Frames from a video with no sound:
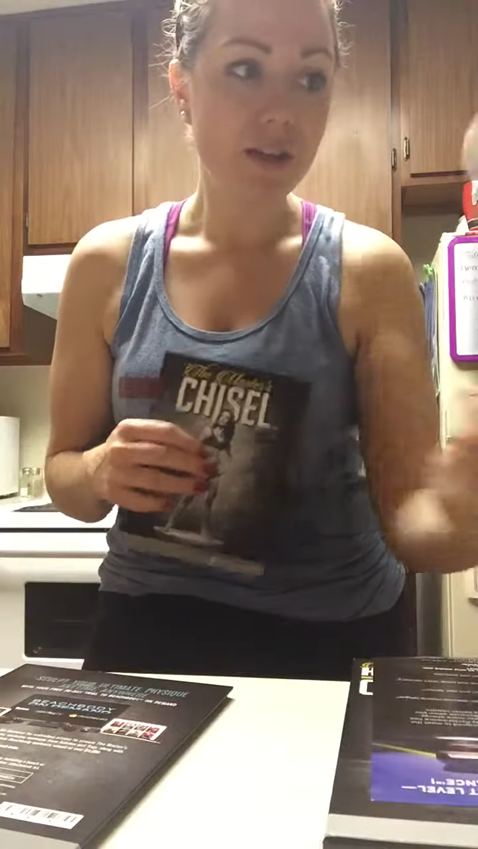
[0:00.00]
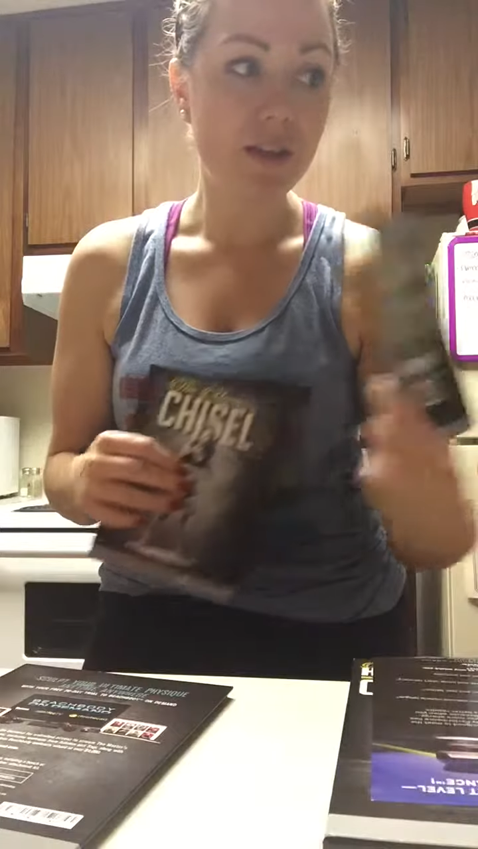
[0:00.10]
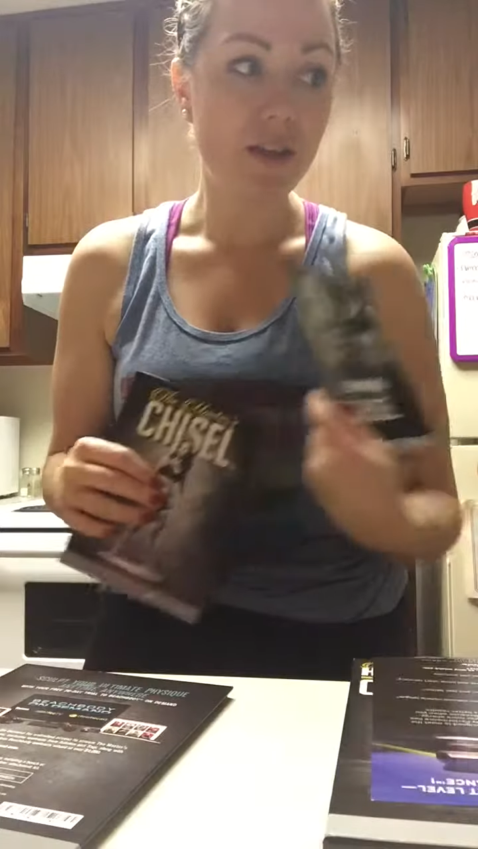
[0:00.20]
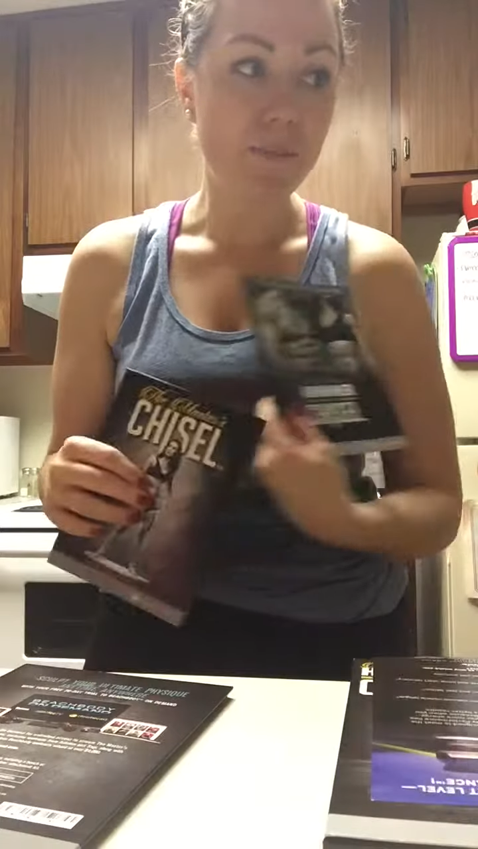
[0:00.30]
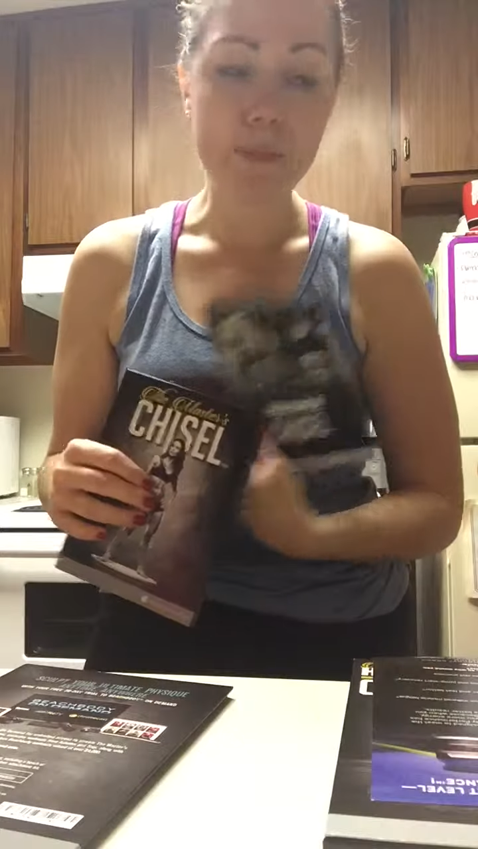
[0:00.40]

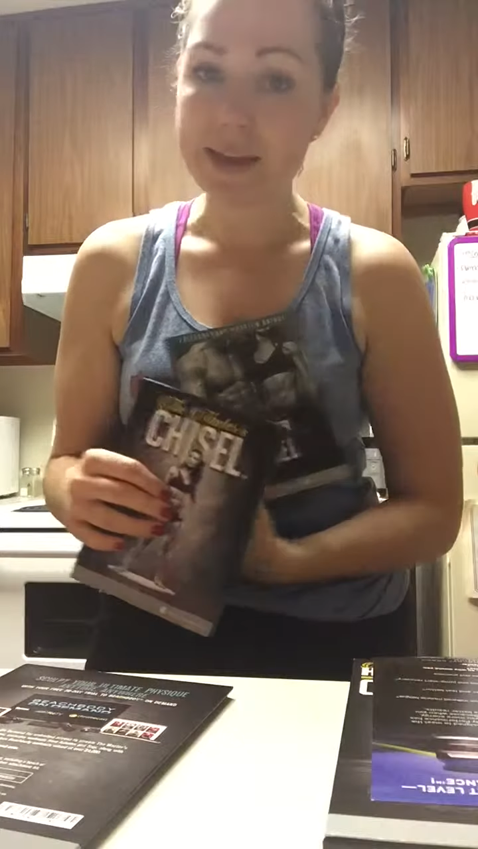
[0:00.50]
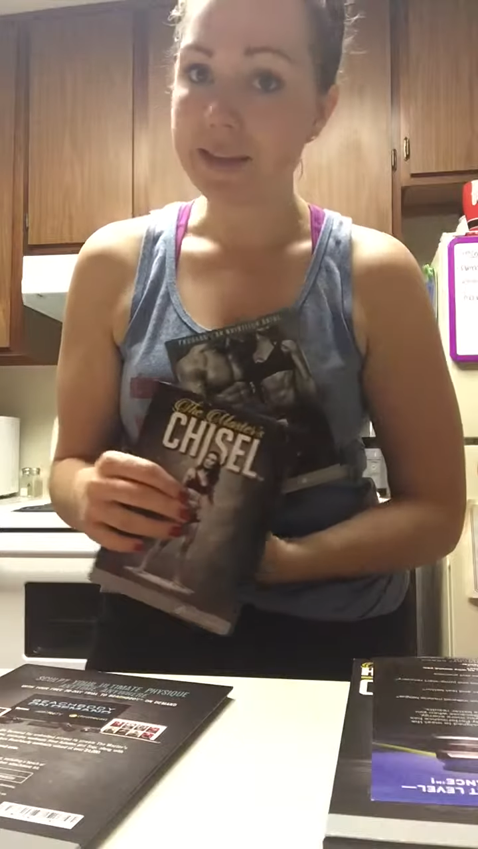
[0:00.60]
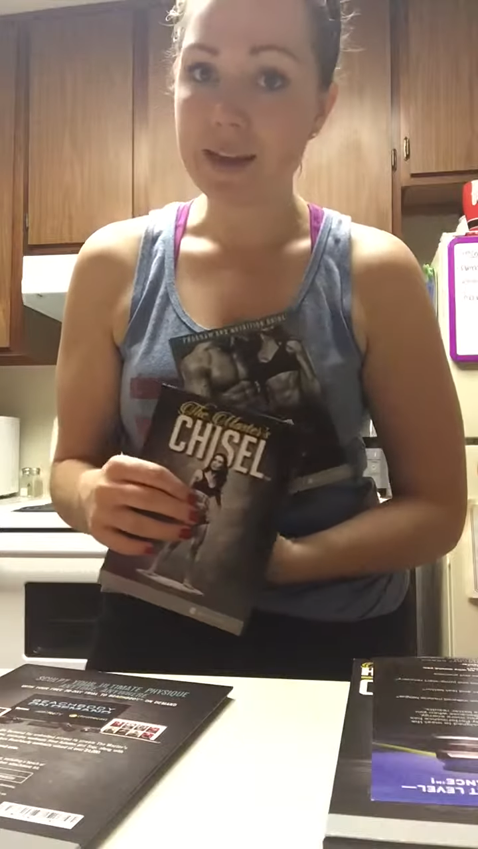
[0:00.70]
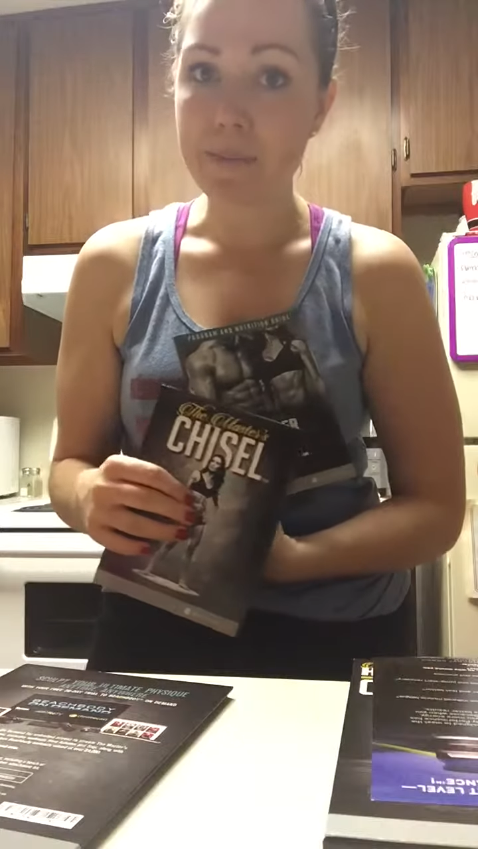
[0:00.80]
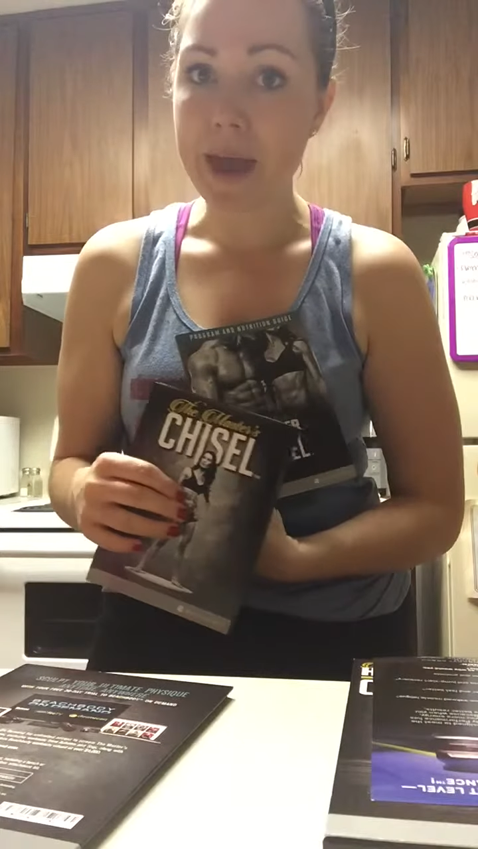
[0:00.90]
the
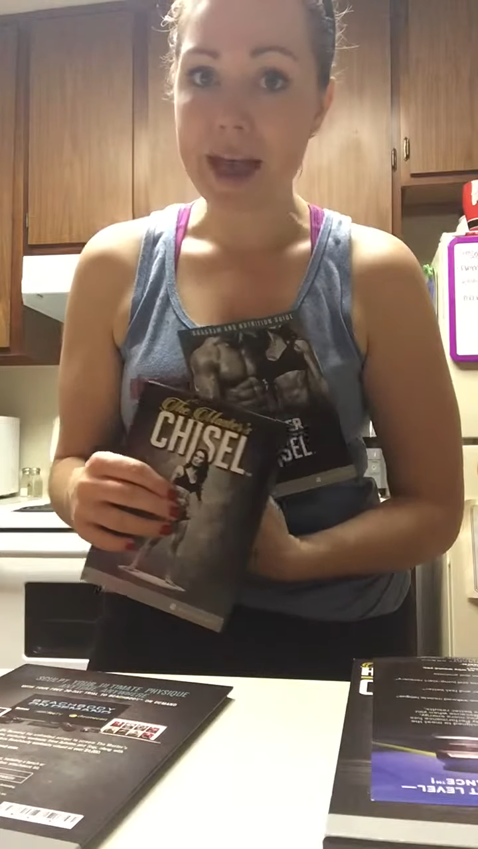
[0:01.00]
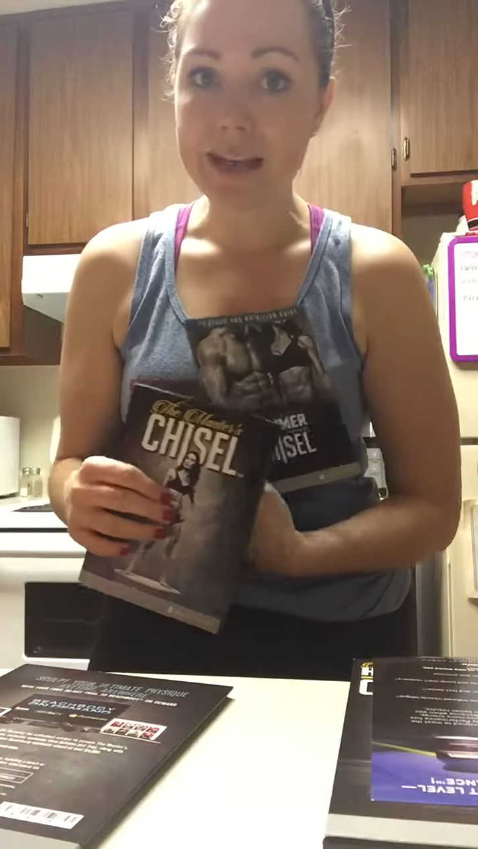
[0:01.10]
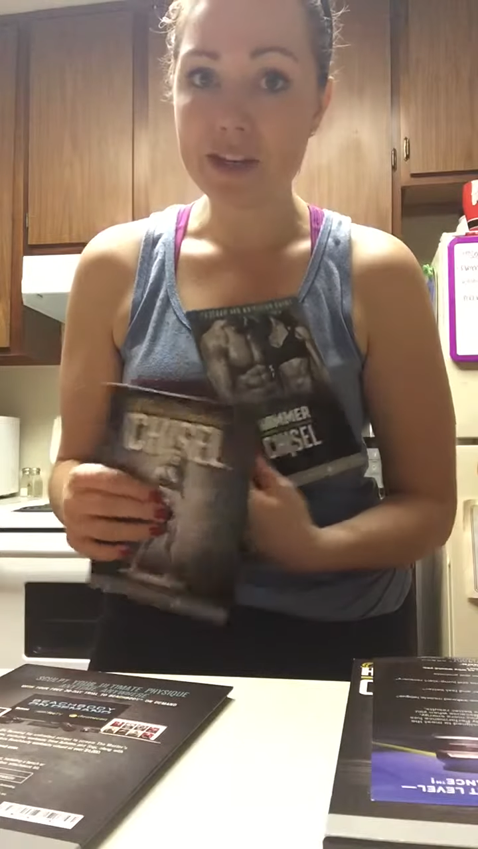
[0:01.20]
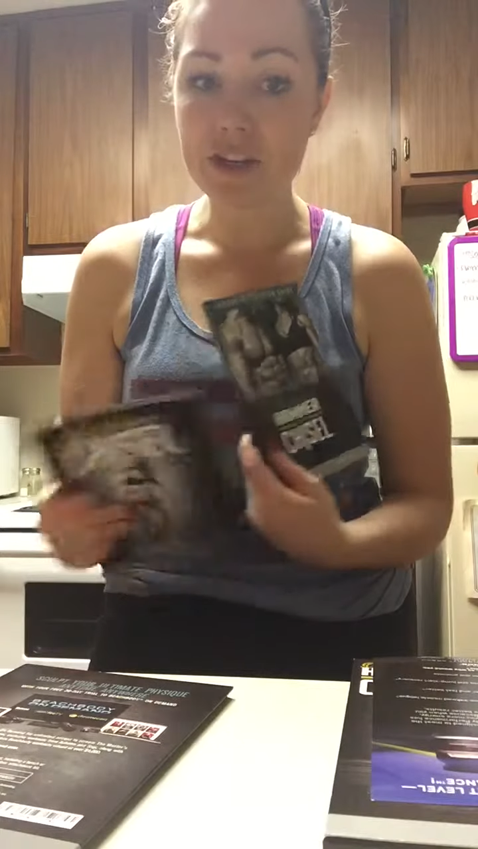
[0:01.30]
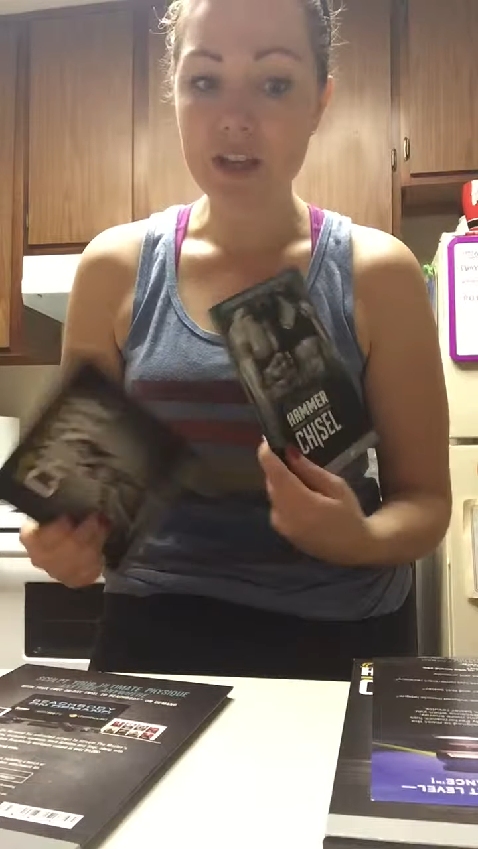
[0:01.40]
basic
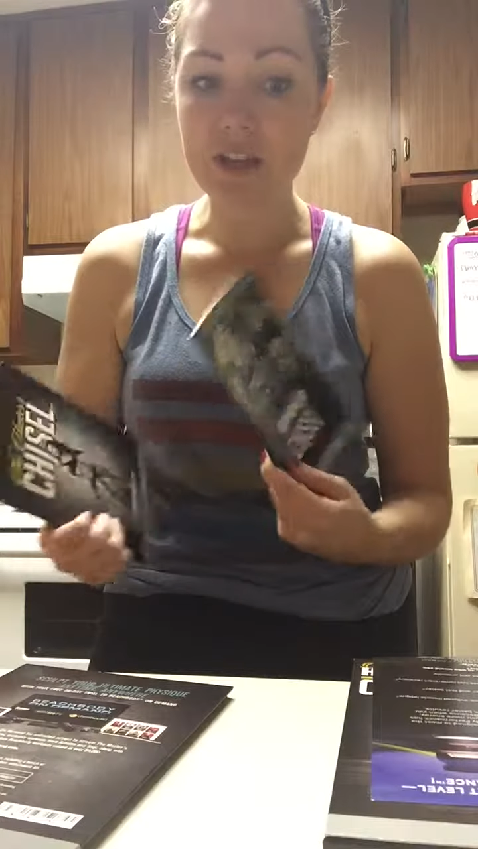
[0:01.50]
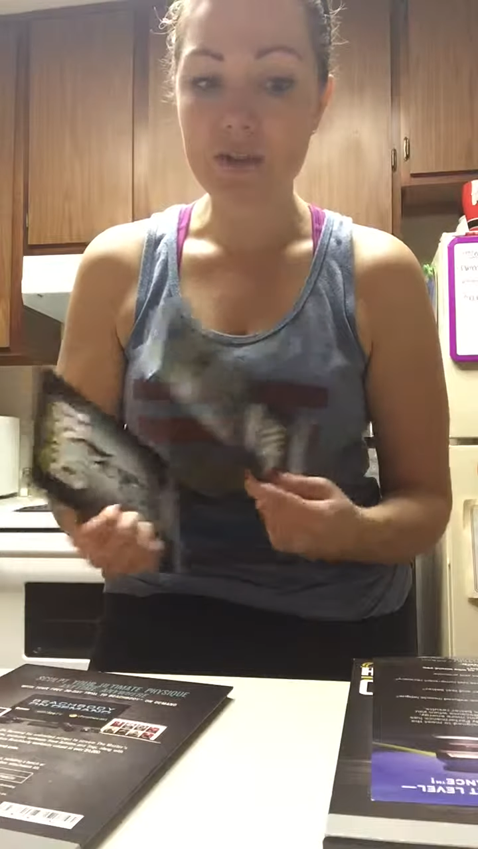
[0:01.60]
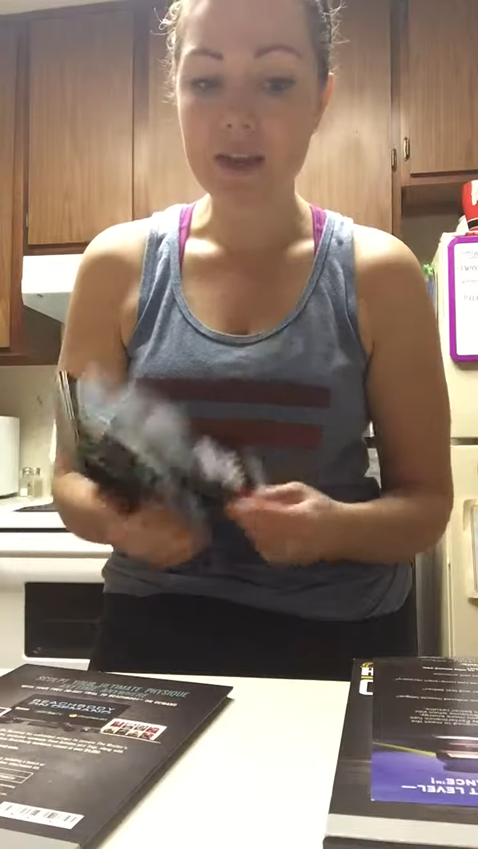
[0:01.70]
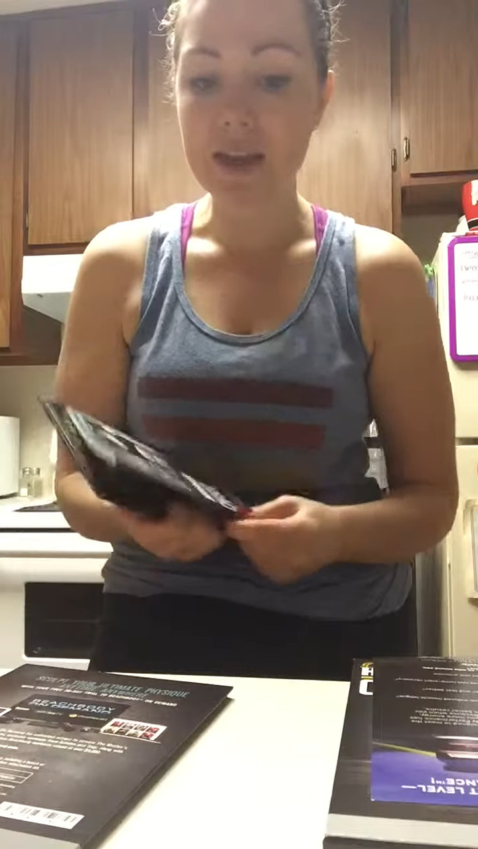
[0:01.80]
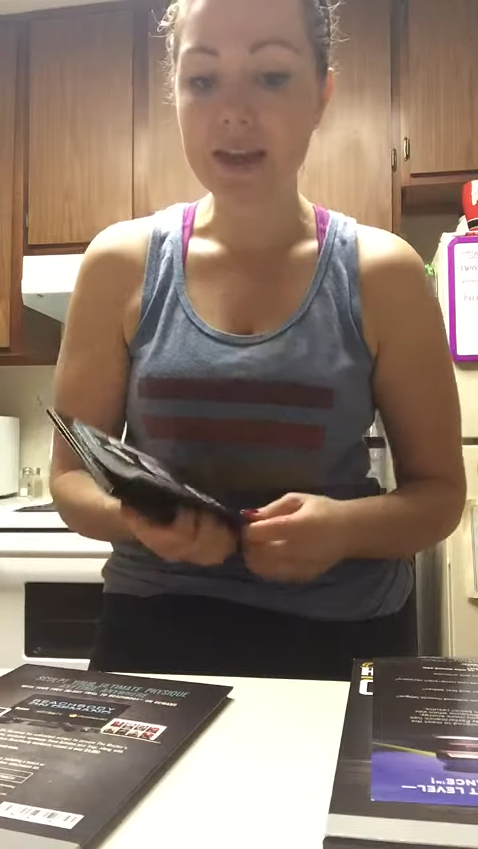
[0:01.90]
package that
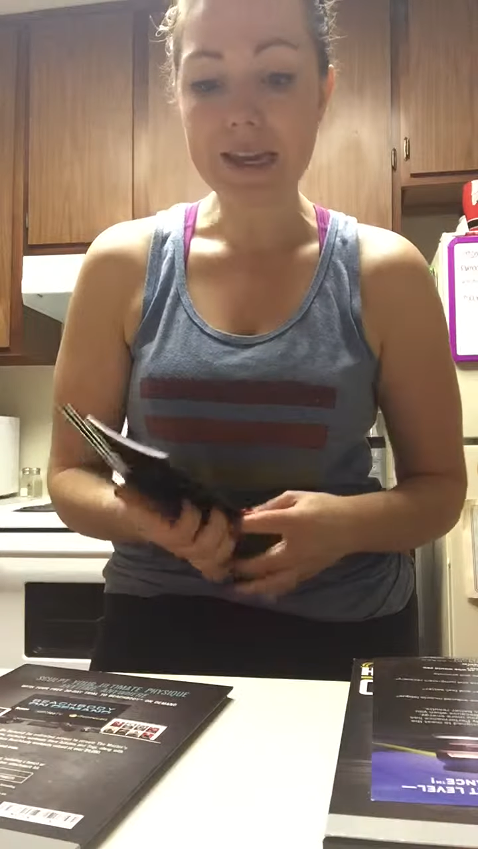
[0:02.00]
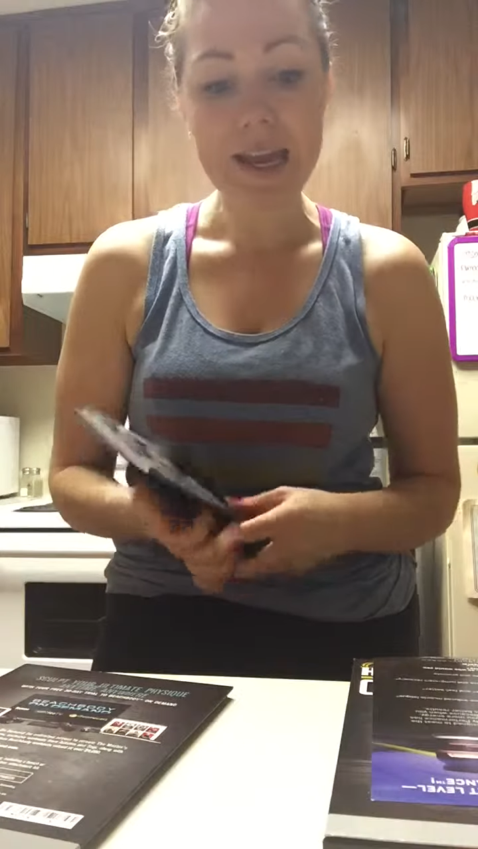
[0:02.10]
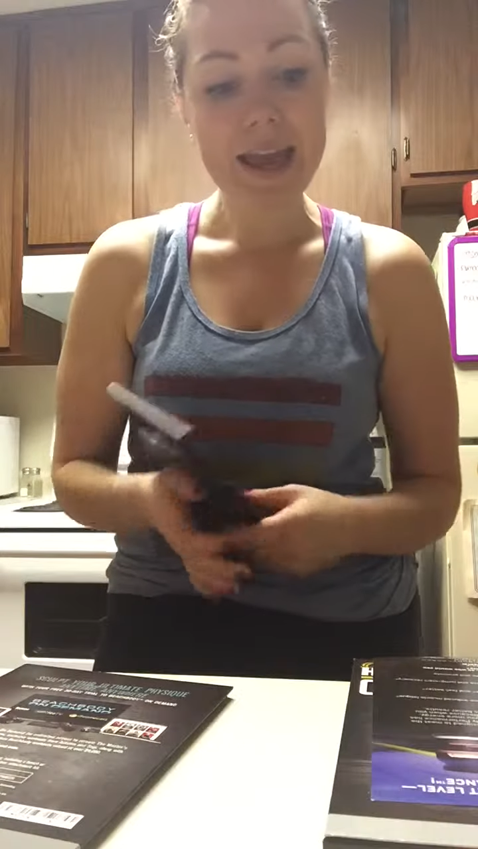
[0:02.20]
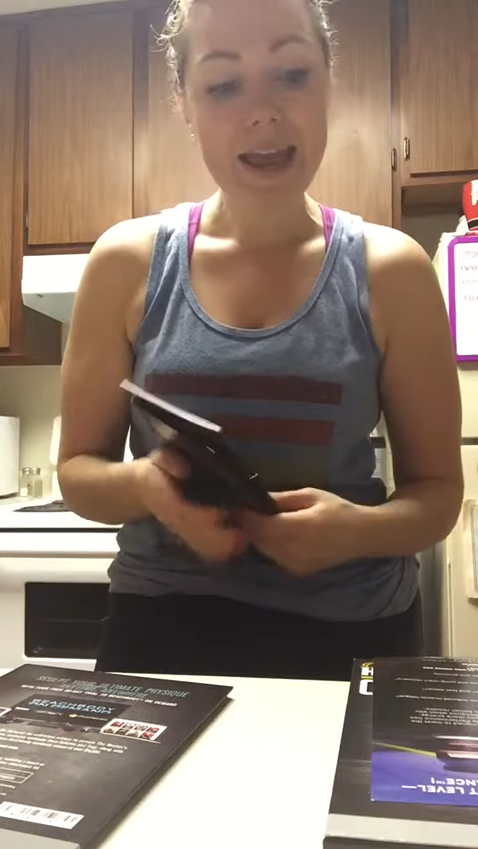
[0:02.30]
you can get.